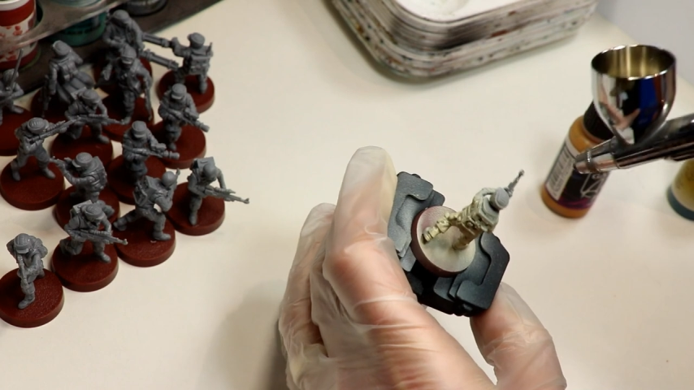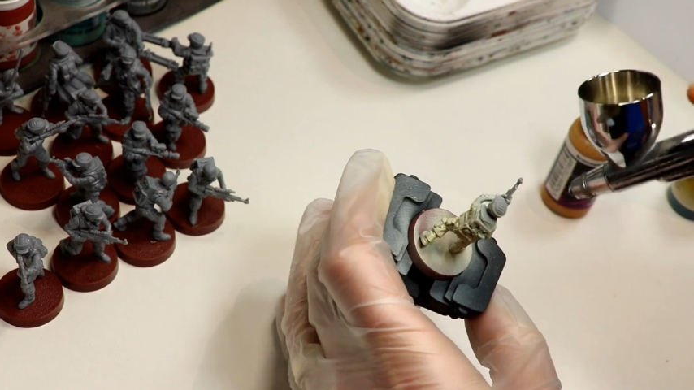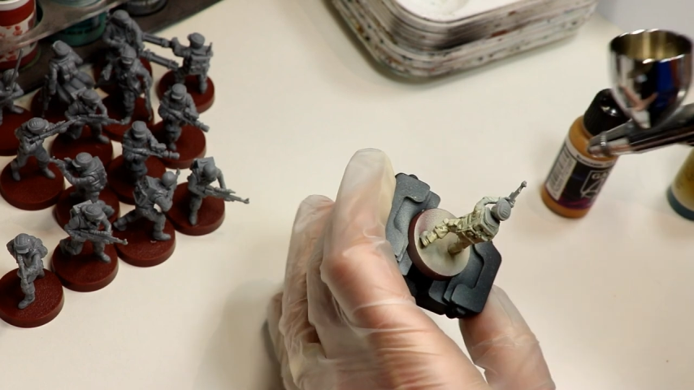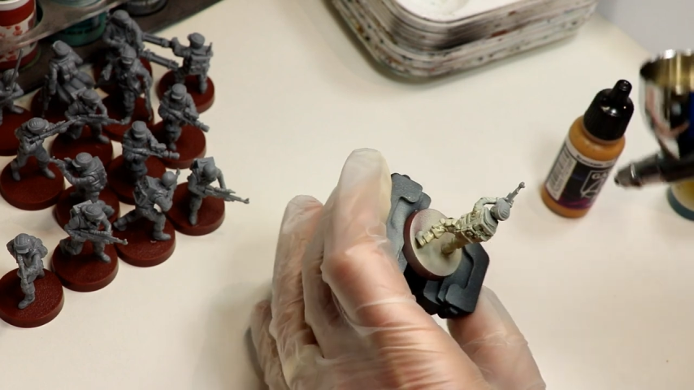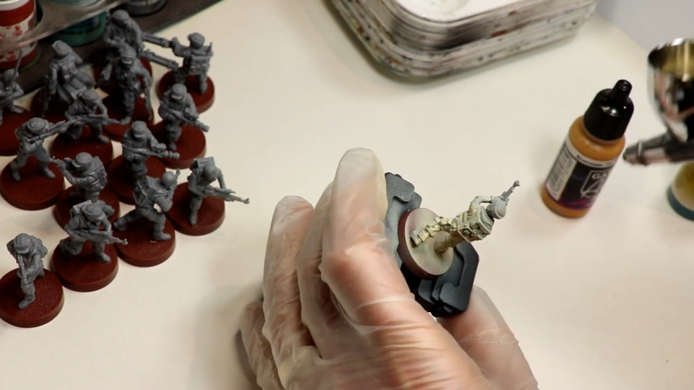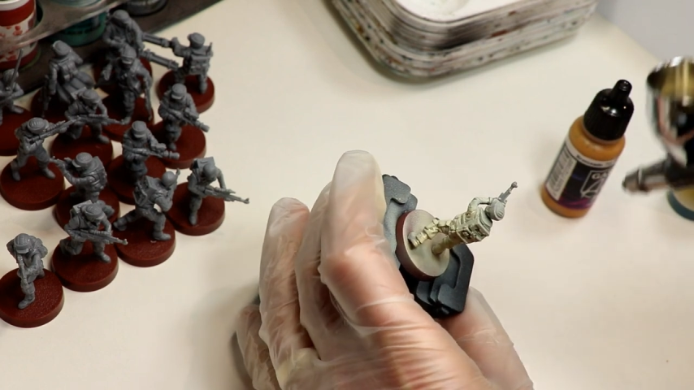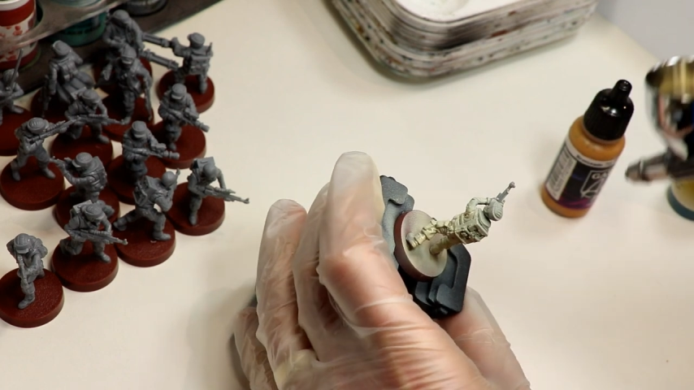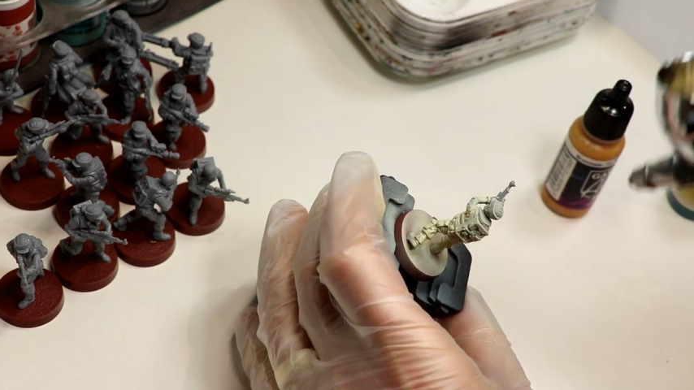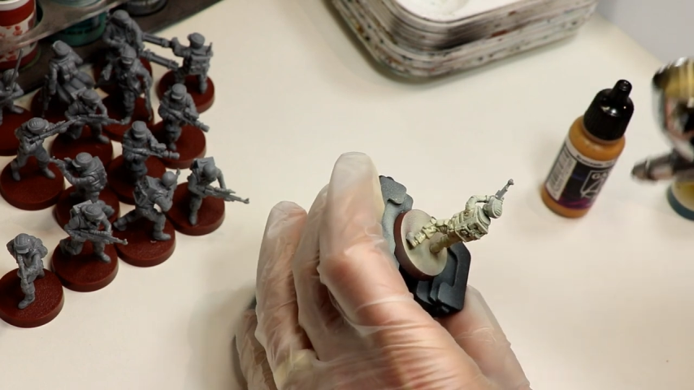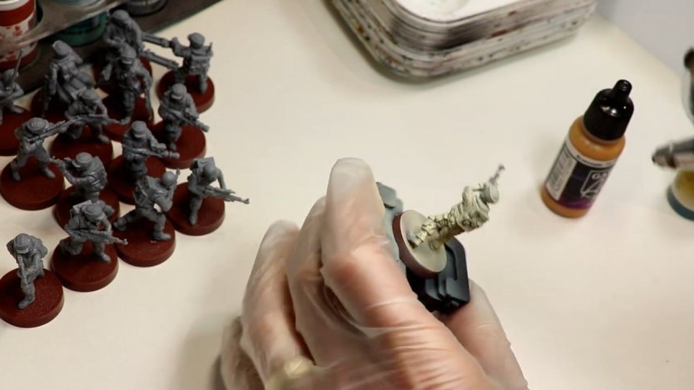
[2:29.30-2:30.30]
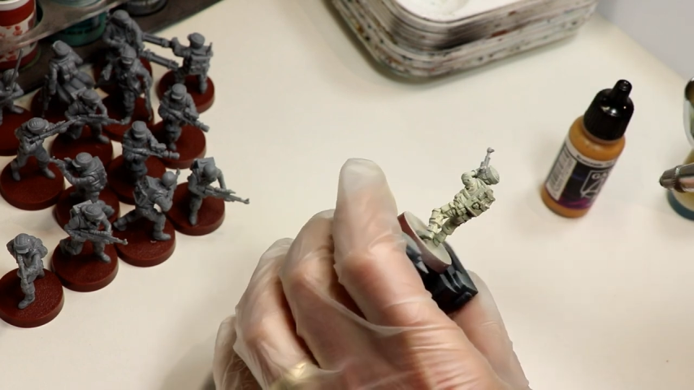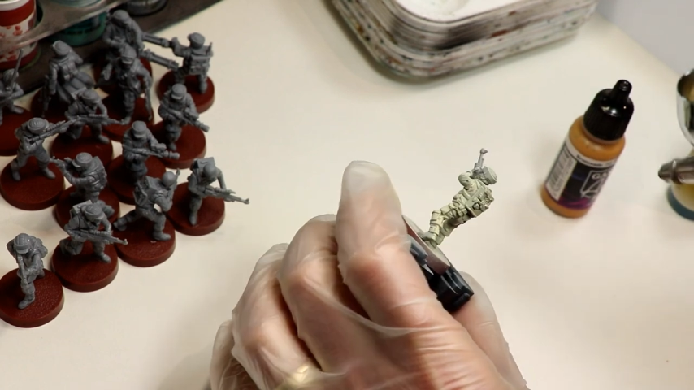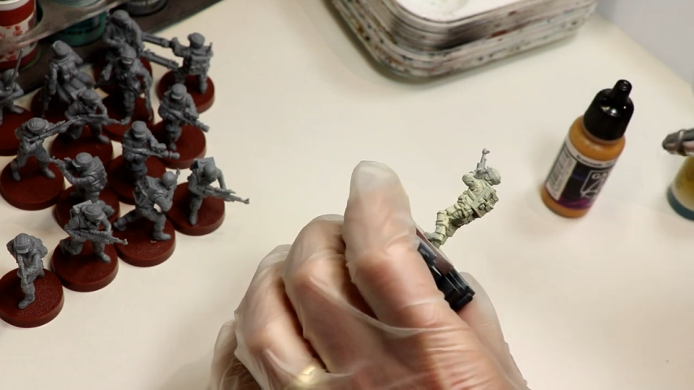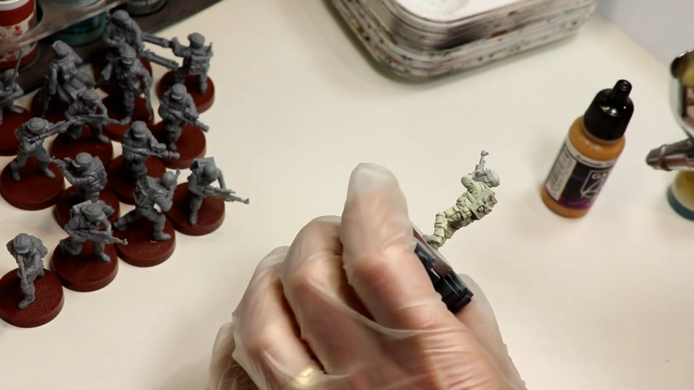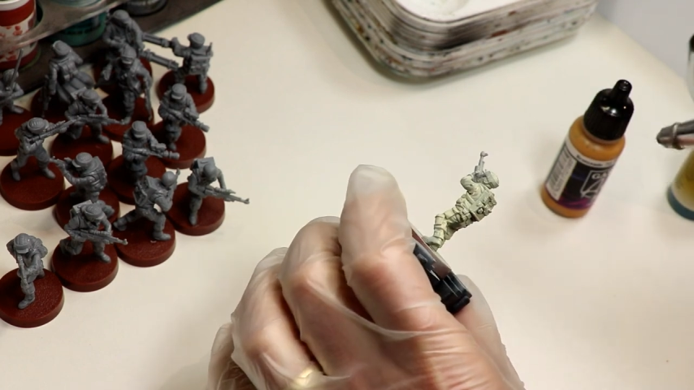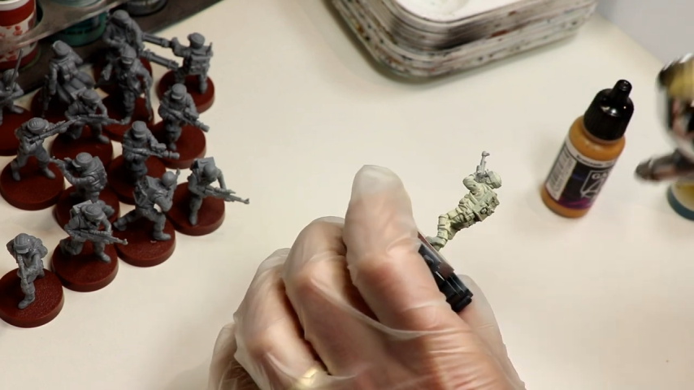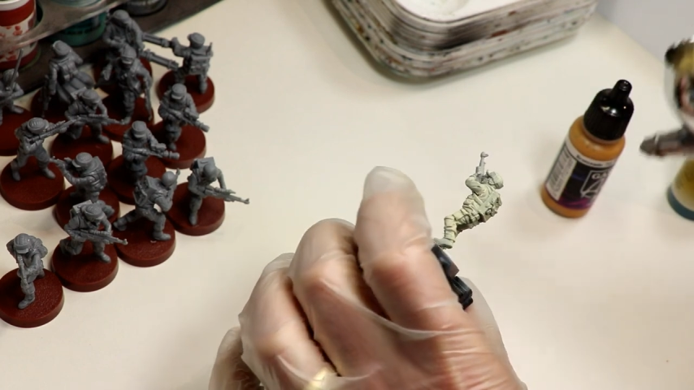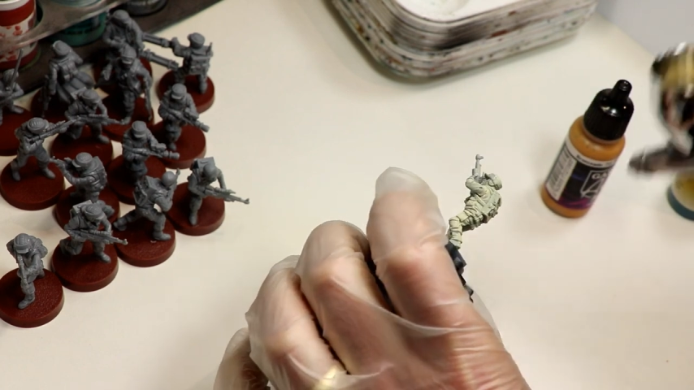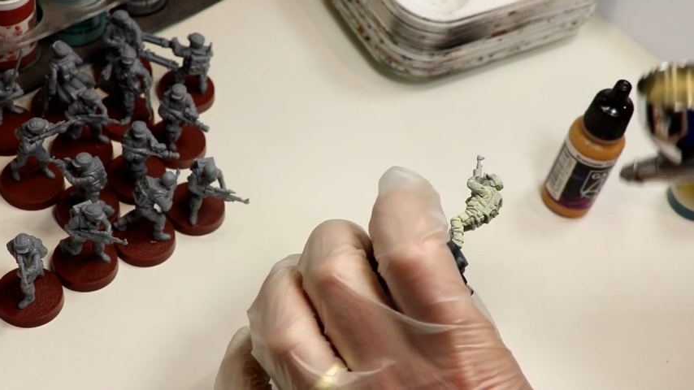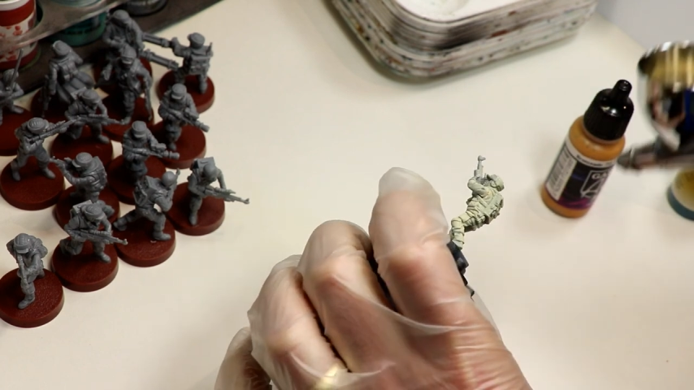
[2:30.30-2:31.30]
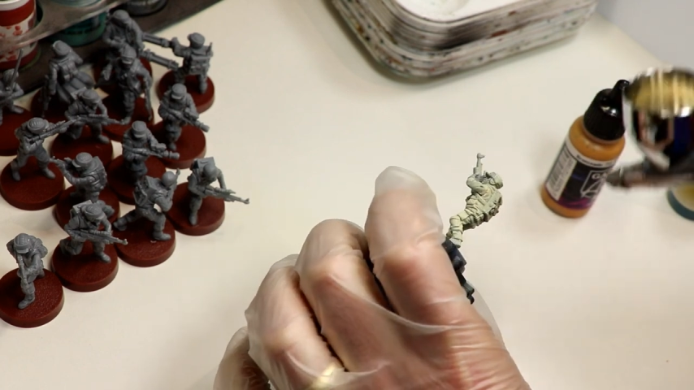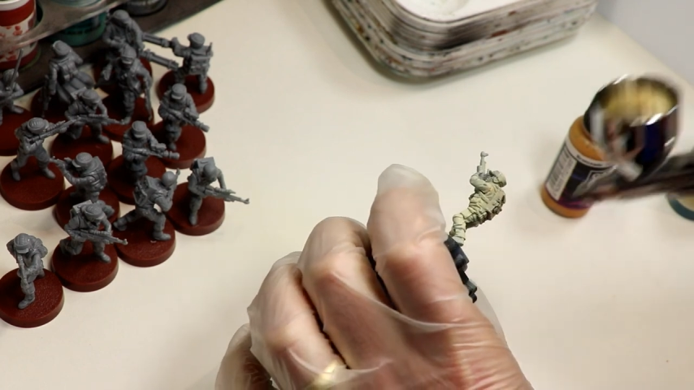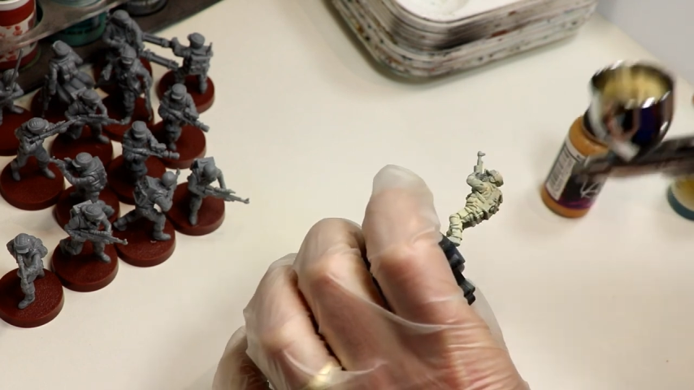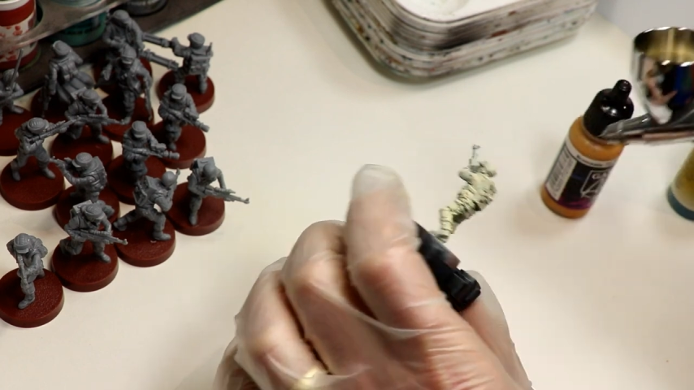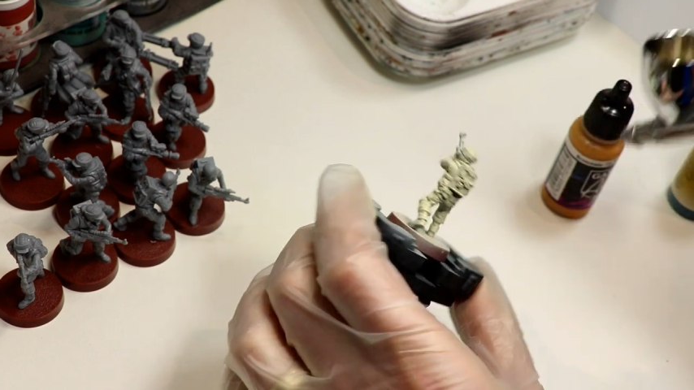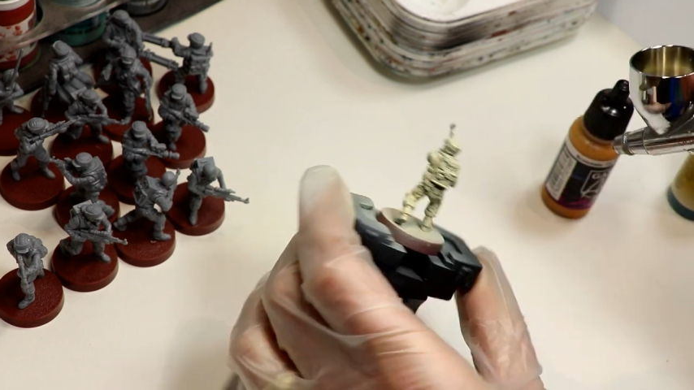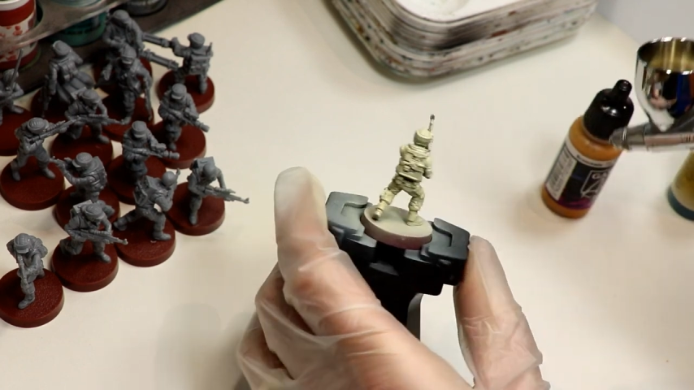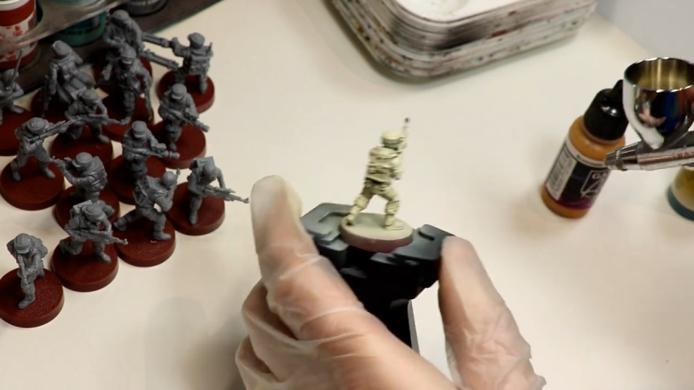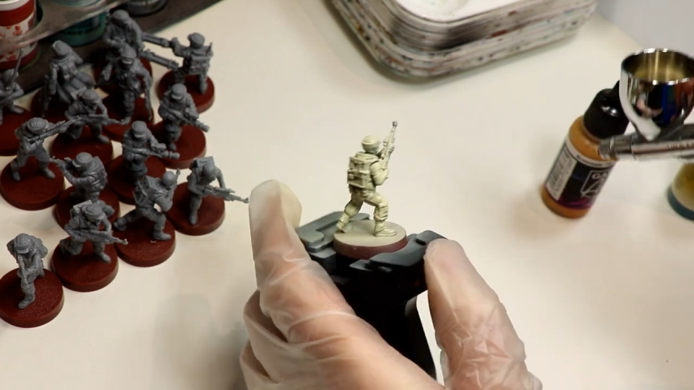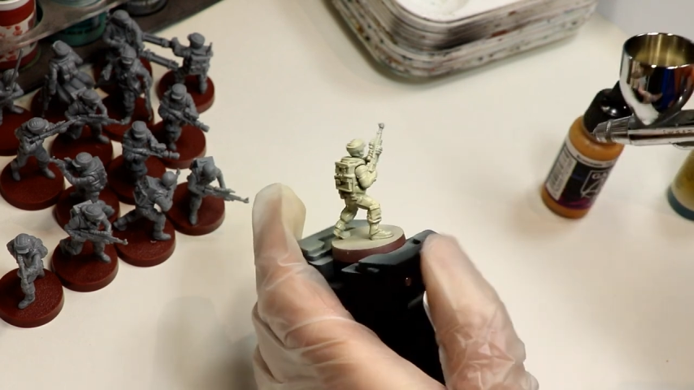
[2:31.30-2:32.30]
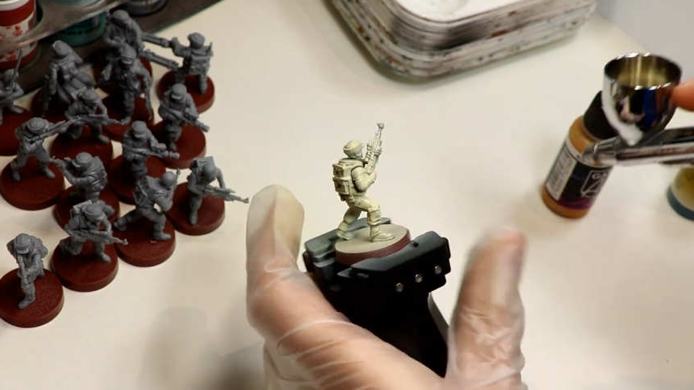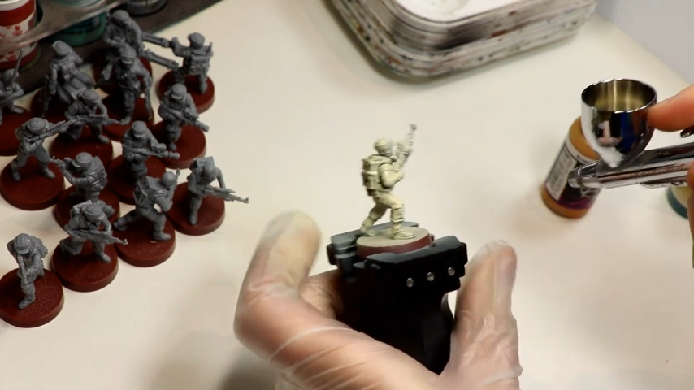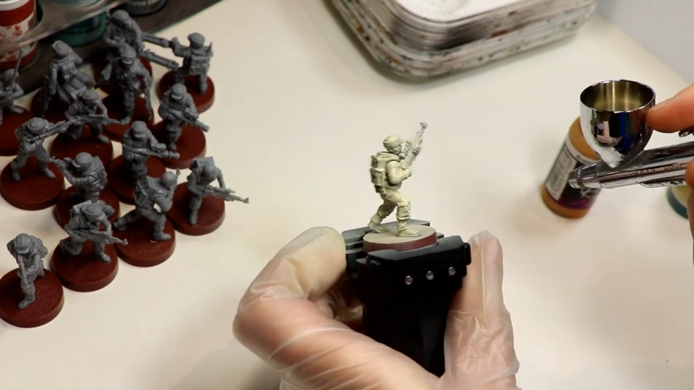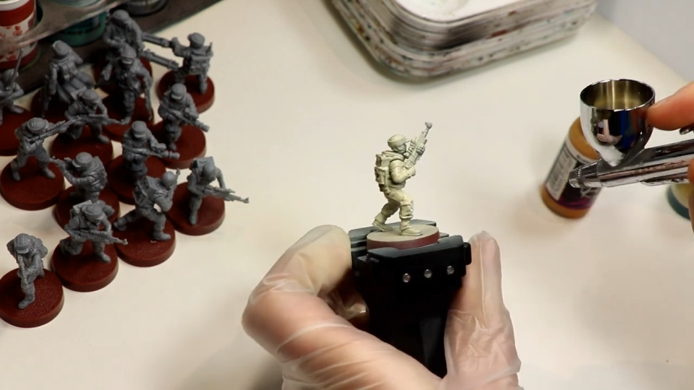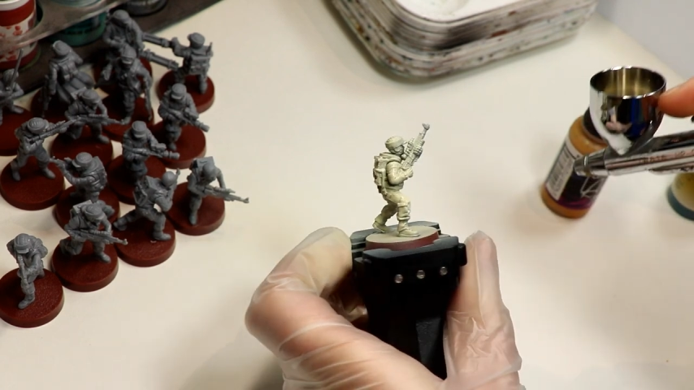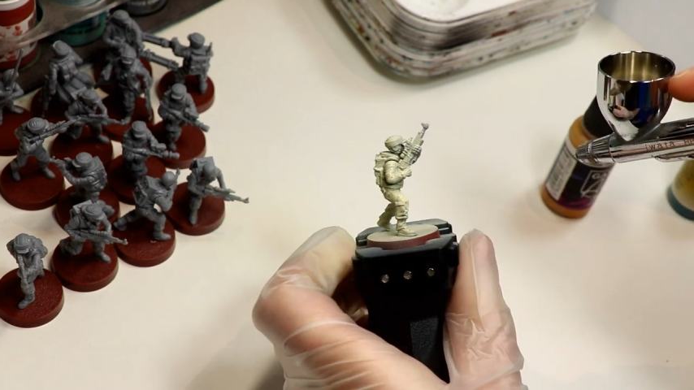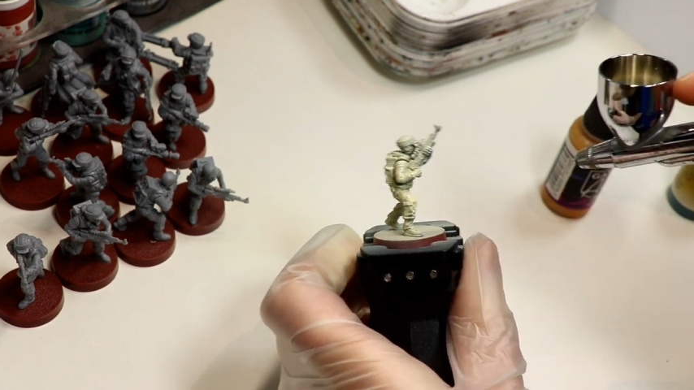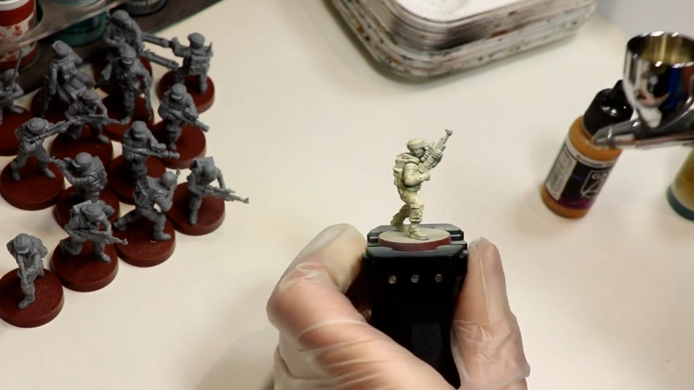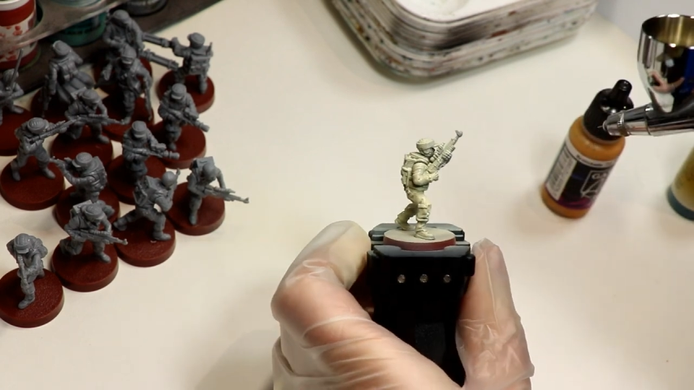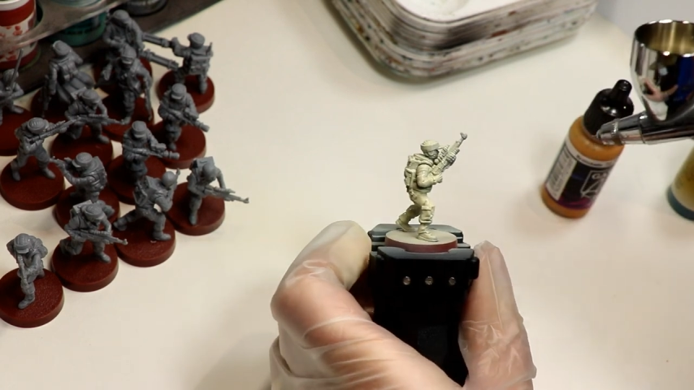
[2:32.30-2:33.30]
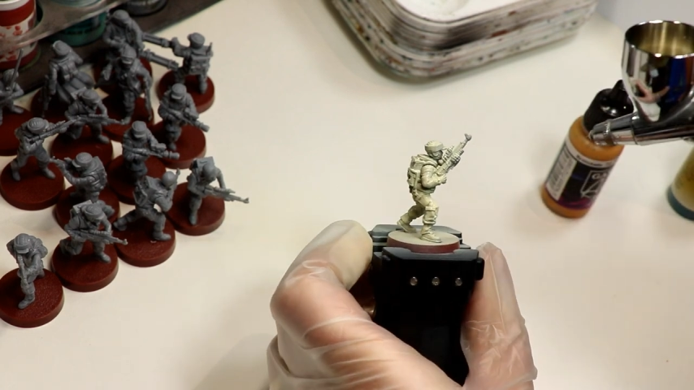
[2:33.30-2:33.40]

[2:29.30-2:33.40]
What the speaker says: Nobody's mouth can be seen.